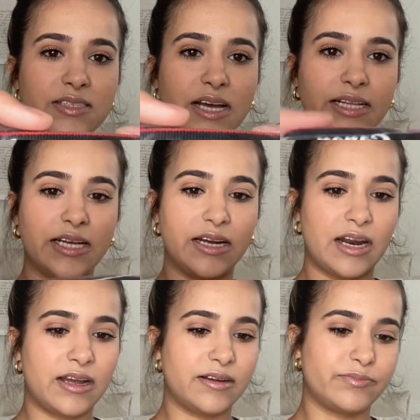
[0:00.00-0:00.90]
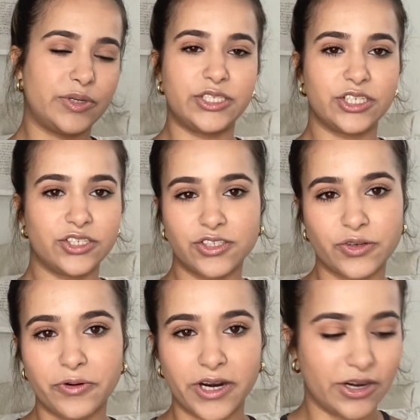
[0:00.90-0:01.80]
and then I'm pretty sure it's just a
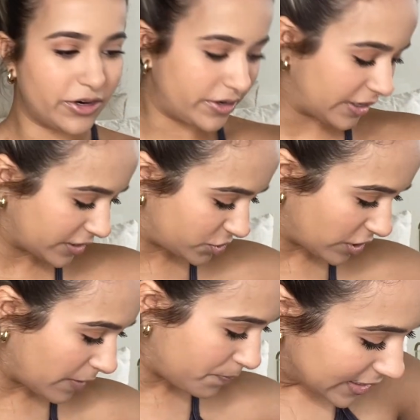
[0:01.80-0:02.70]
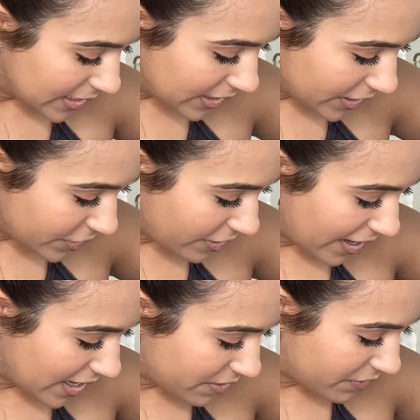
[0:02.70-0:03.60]
regular neck strap. Then here I
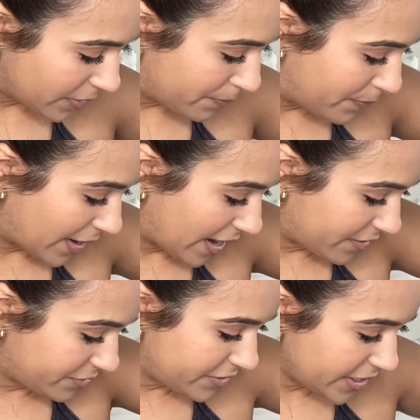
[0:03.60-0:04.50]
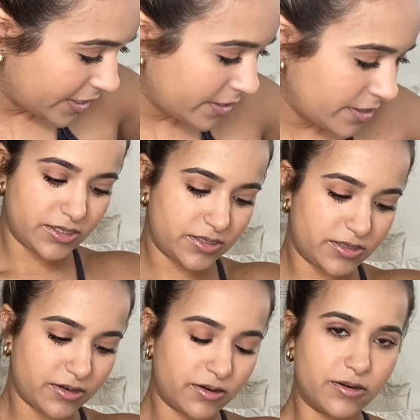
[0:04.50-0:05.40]
have a battery,
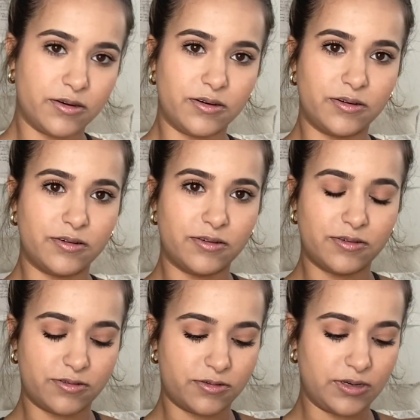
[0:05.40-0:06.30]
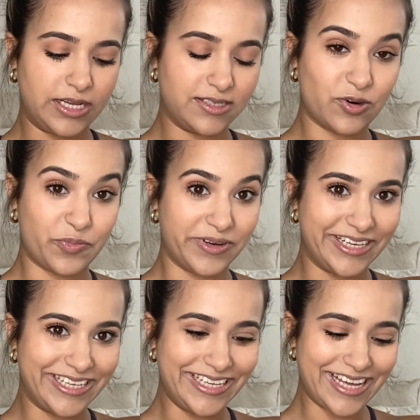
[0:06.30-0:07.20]
so let's open
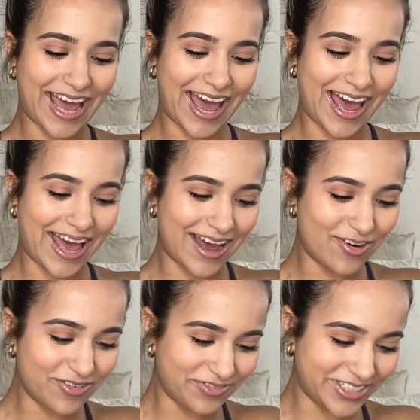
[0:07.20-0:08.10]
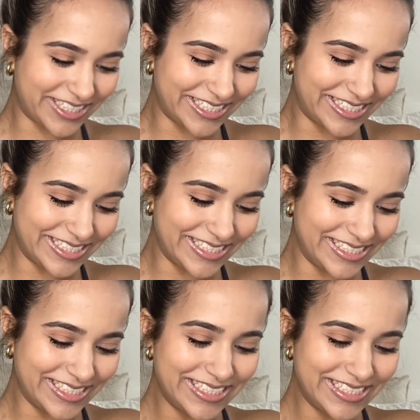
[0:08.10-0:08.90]
it. Fun!